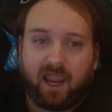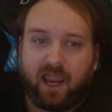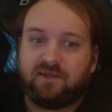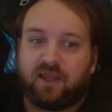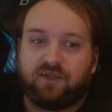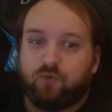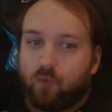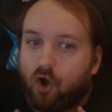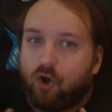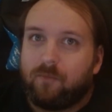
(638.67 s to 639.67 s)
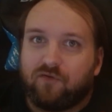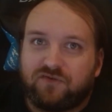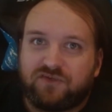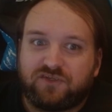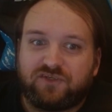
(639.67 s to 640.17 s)
And yet you
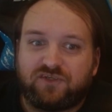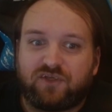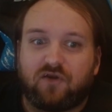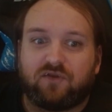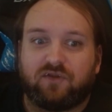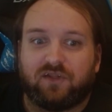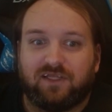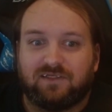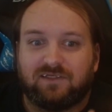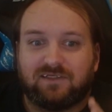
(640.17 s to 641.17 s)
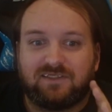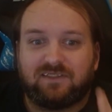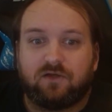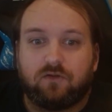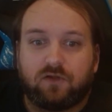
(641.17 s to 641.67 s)
almost certainly
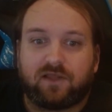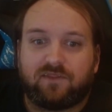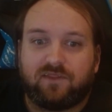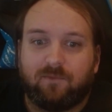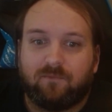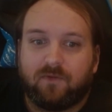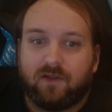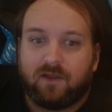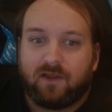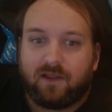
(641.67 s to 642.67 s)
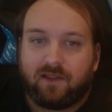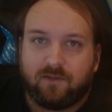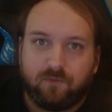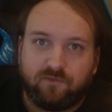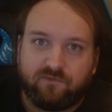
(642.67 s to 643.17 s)
still look at them
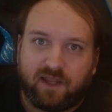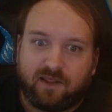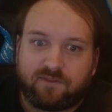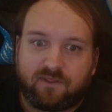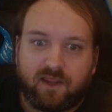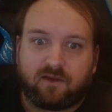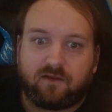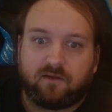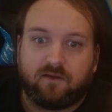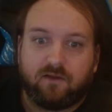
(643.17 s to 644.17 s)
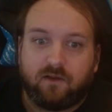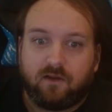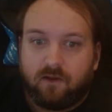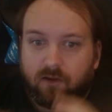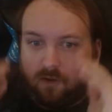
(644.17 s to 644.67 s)
in the movie and think,
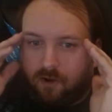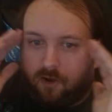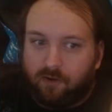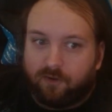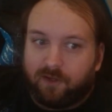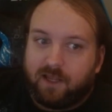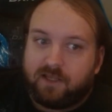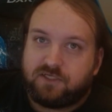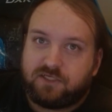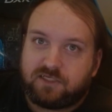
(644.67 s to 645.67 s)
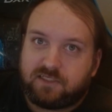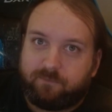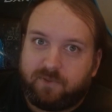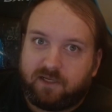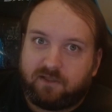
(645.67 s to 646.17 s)
oh, it's just
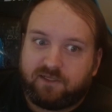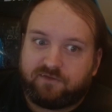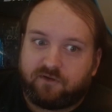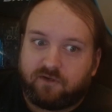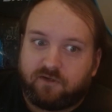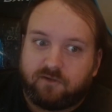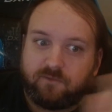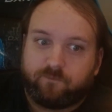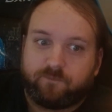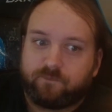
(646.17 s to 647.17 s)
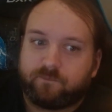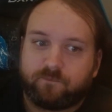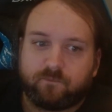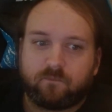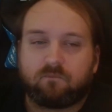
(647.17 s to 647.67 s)
a big lizard.
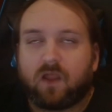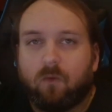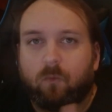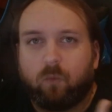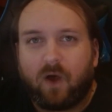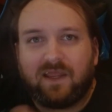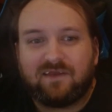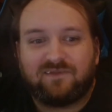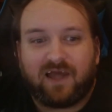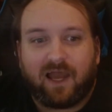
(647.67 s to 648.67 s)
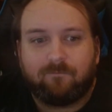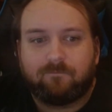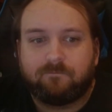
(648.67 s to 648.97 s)
Why is that?